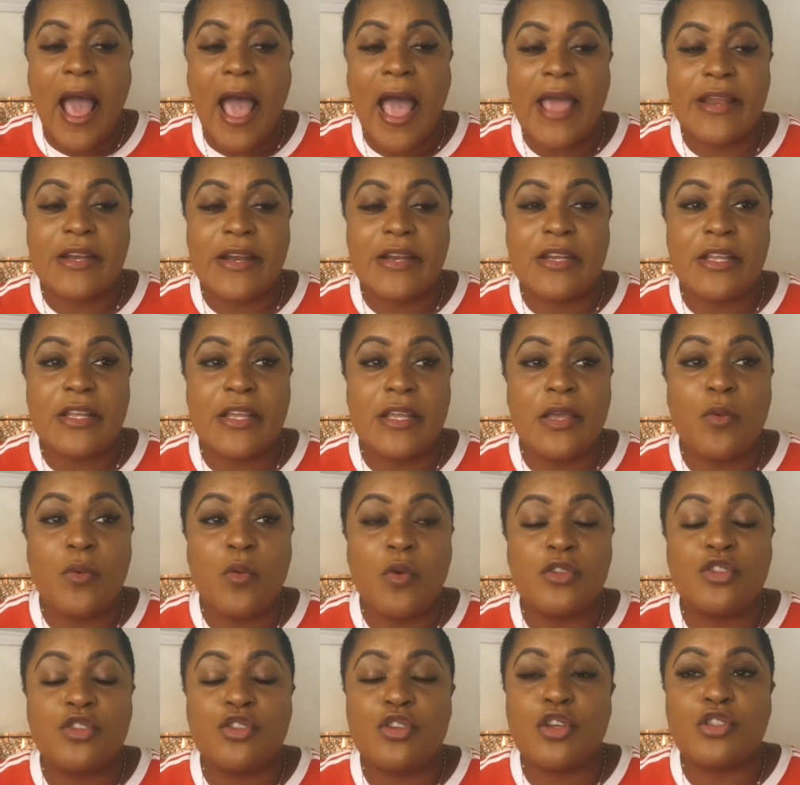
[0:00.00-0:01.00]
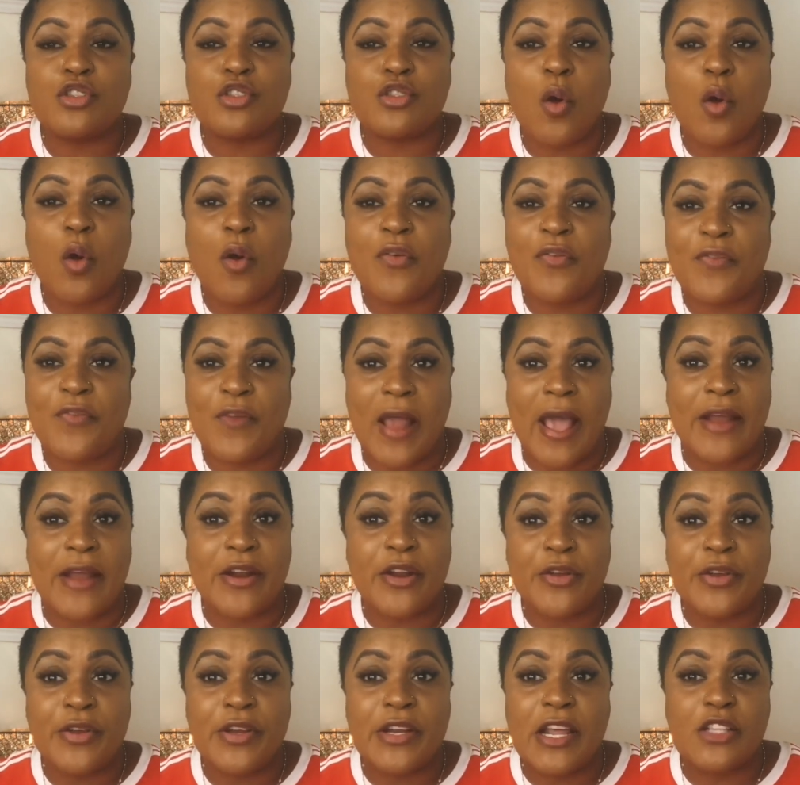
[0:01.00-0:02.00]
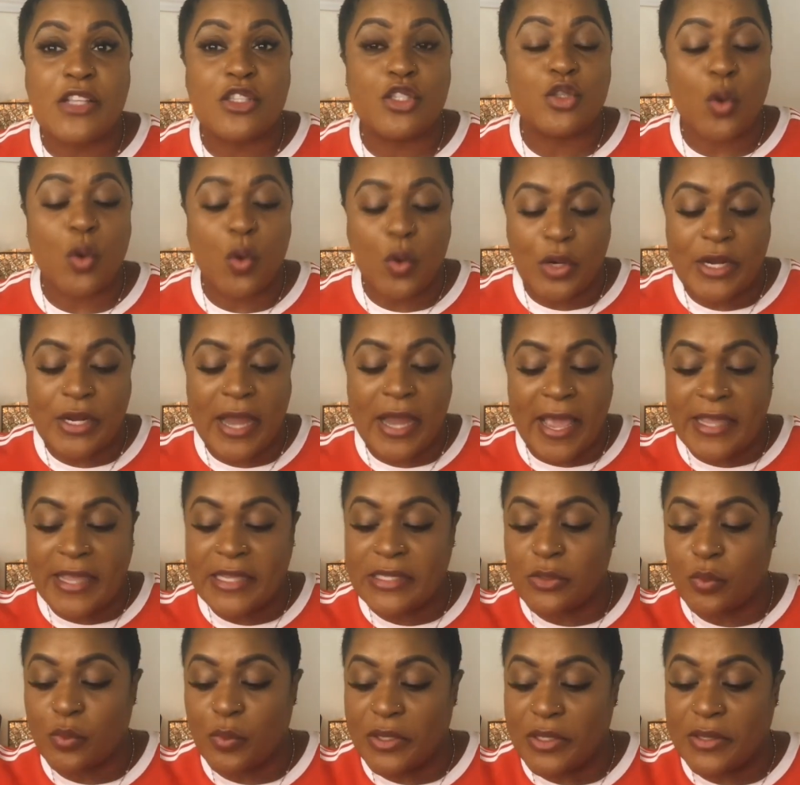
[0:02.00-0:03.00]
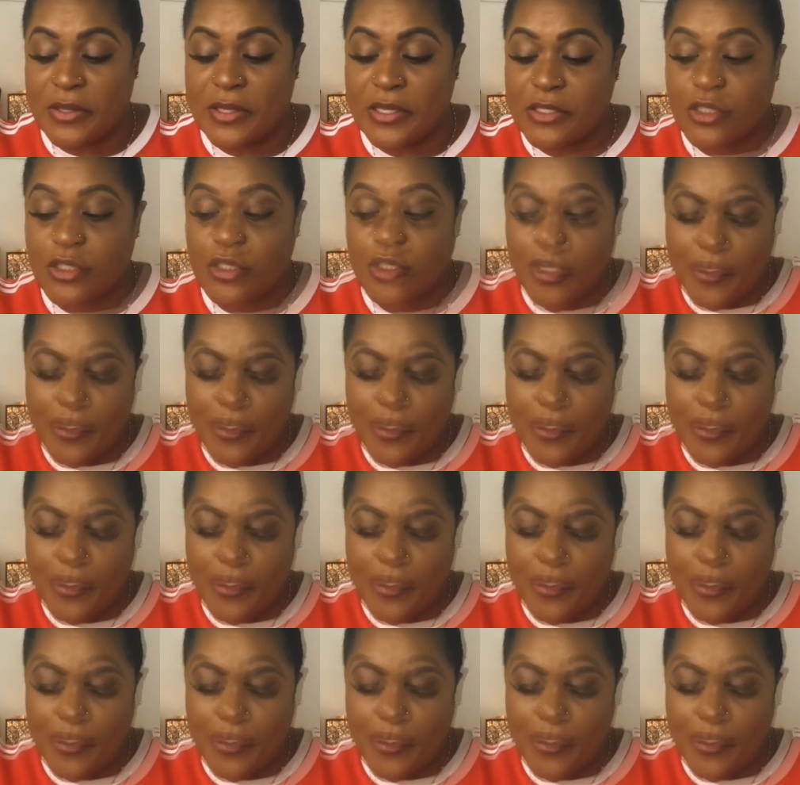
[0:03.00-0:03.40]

and it was just so flattering and so nice with this